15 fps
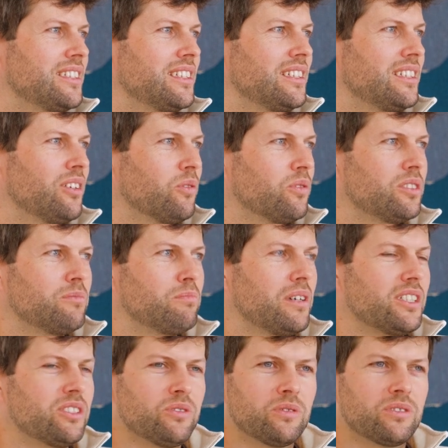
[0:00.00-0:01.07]
They only
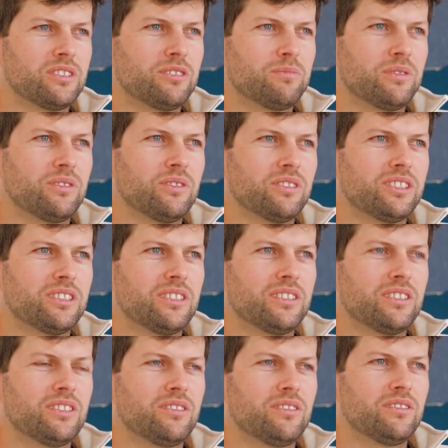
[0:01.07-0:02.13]
buy tokens because
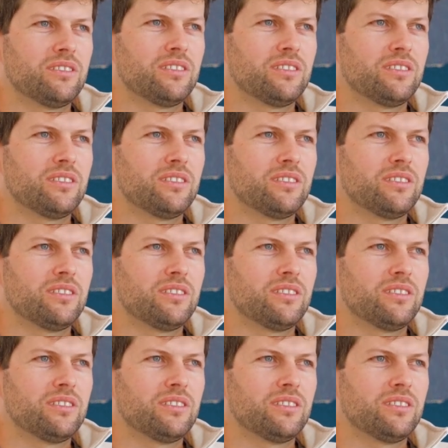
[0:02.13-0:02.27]
they